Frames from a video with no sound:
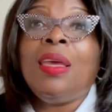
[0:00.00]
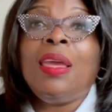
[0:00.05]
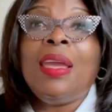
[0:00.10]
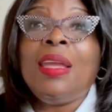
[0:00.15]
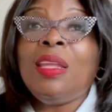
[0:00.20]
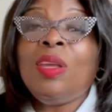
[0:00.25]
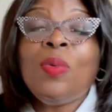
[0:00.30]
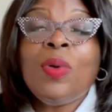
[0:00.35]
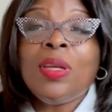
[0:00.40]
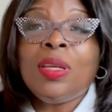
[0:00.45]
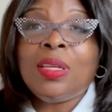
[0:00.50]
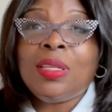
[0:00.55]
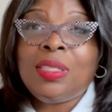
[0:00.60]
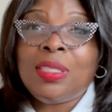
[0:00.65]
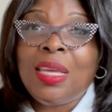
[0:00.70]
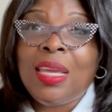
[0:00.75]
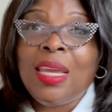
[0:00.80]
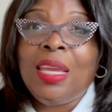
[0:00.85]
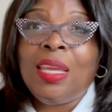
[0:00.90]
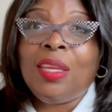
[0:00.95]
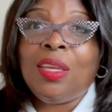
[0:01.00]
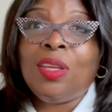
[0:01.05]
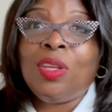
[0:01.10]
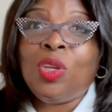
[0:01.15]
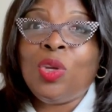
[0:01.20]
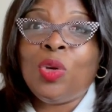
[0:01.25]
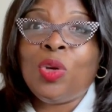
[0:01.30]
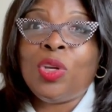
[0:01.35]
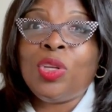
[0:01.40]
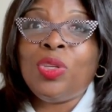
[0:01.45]
anyone could take
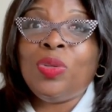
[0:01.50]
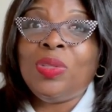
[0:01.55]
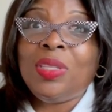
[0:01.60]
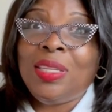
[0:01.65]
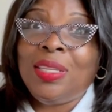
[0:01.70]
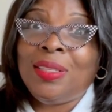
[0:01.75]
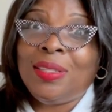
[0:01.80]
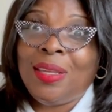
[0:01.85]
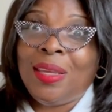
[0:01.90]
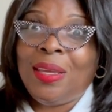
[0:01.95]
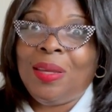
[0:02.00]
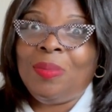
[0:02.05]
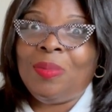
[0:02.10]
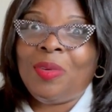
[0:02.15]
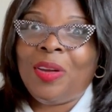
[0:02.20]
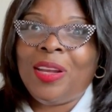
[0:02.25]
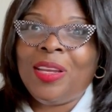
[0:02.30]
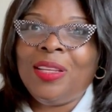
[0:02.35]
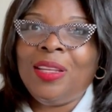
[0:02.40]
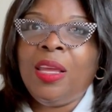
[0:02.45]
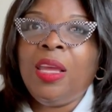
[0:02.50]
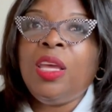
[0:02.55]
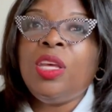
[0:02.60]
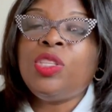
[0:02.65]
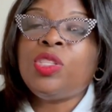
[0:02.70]
your unique name, right?